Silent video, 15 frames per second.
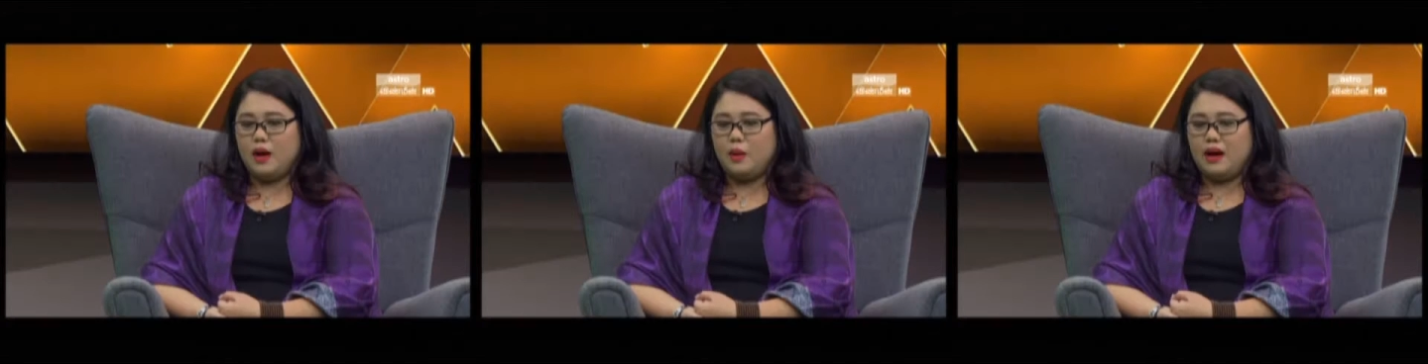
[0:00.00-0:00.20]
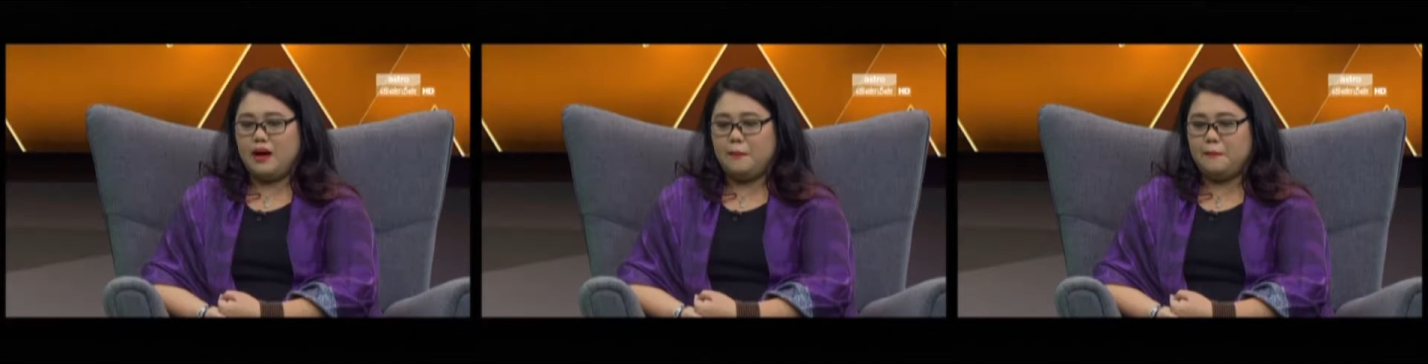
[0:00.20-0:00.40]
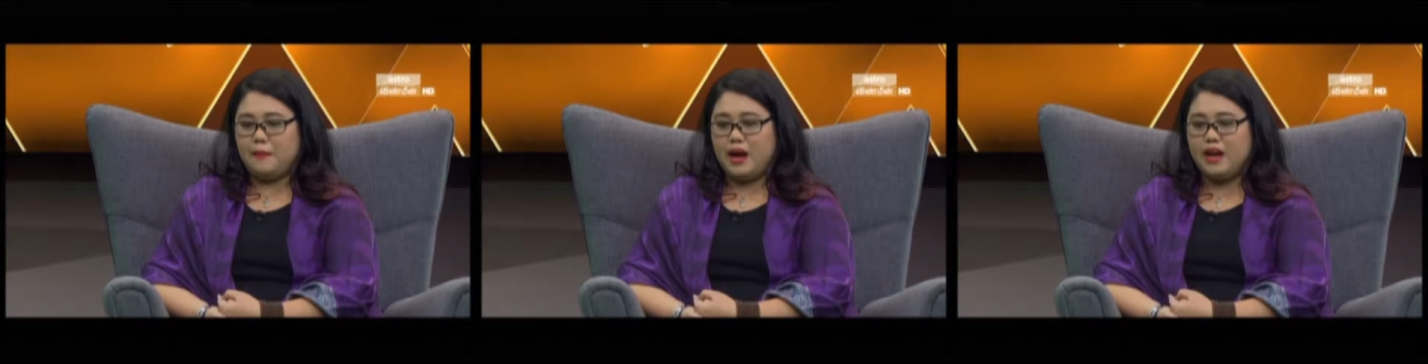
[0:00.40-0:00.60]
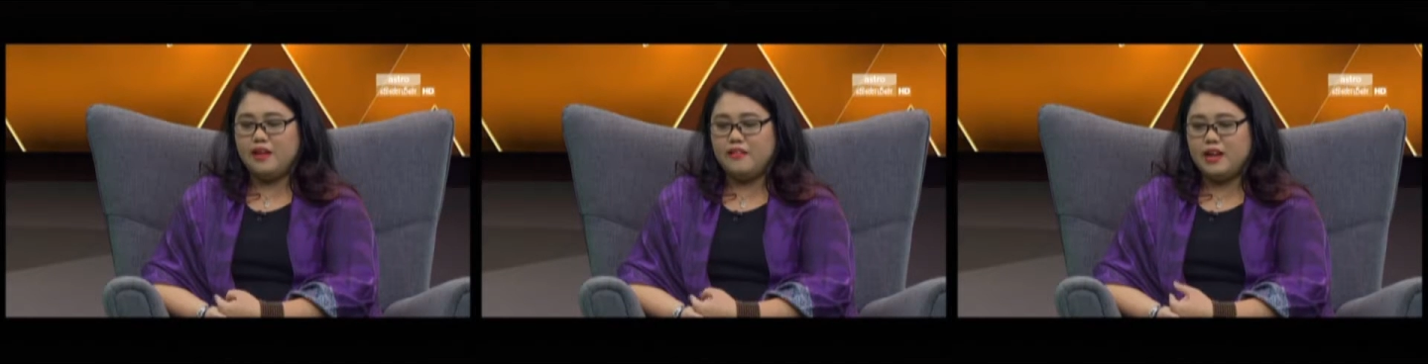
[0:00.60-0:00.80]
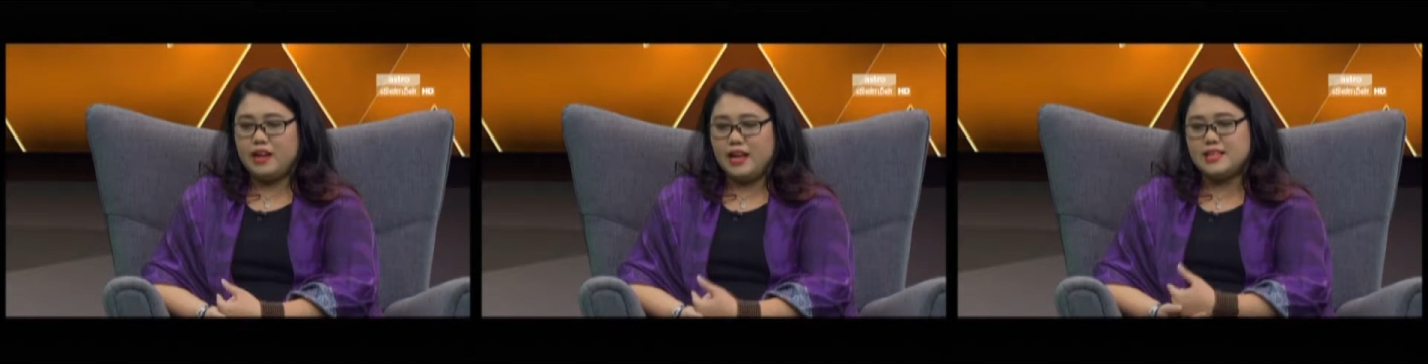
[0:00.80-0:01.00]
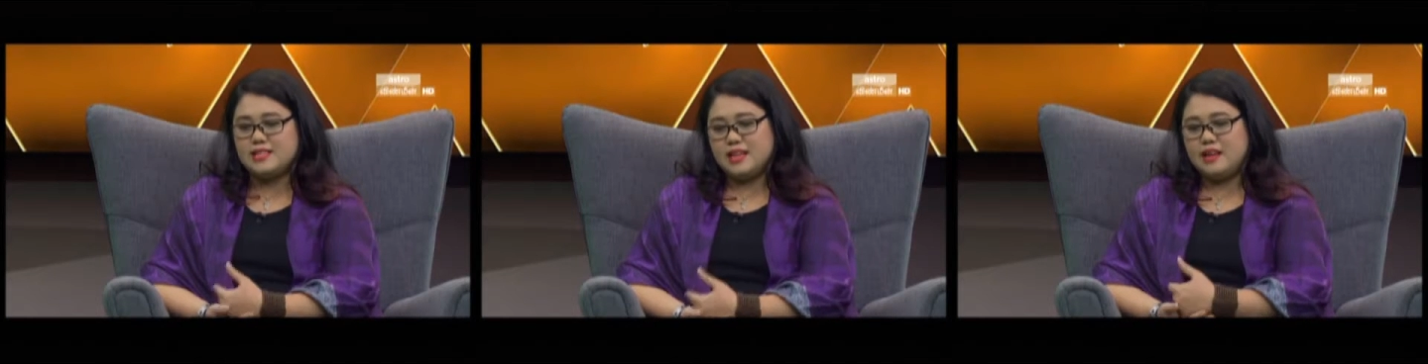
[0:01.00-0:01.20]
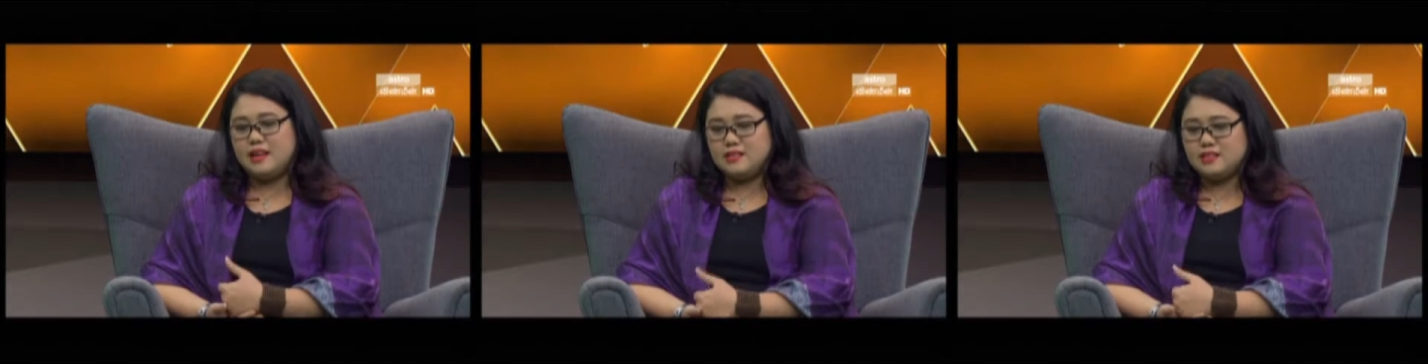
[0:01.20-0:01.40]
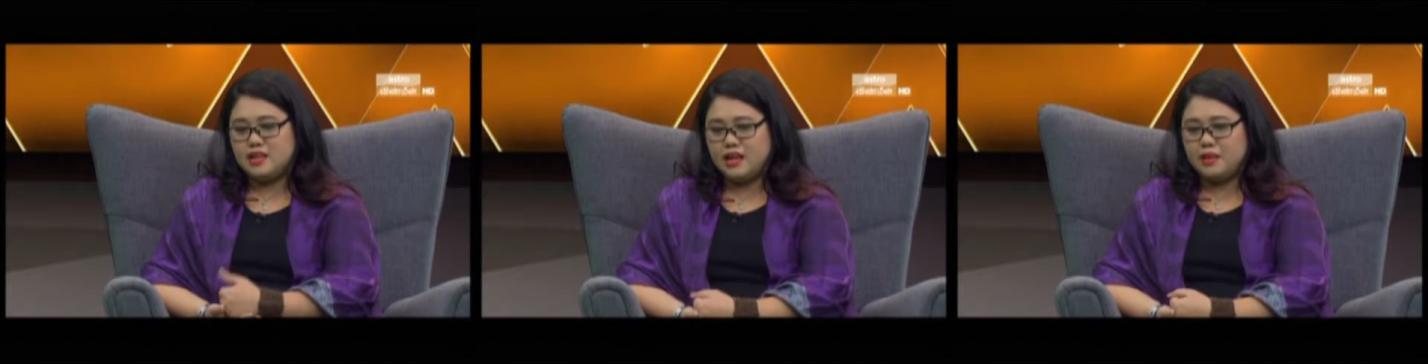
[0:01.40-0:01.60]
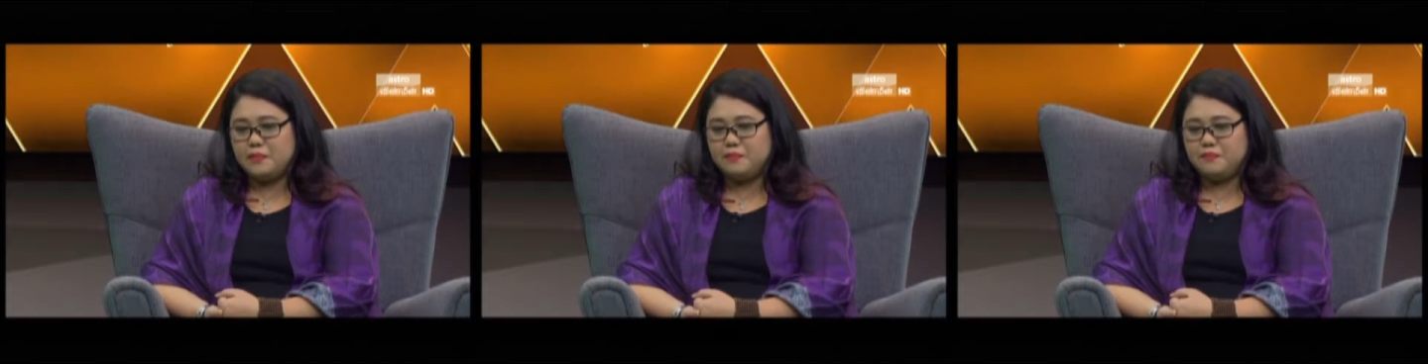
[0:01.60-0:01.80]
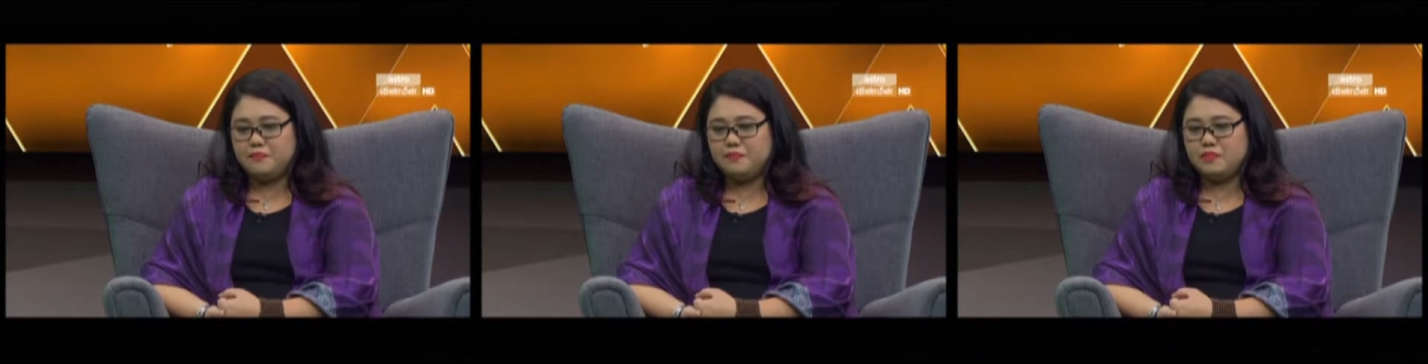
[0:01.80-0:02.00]
I realized at that
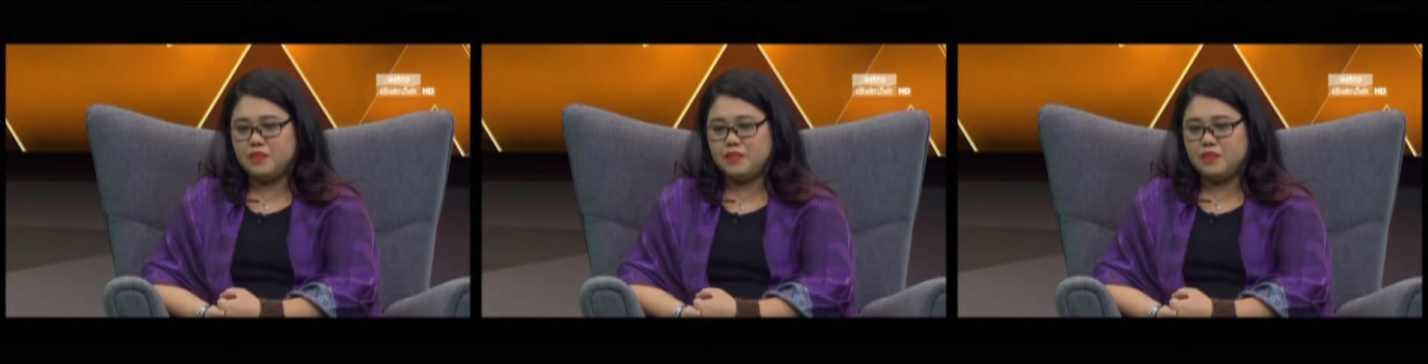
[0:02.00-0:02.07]
time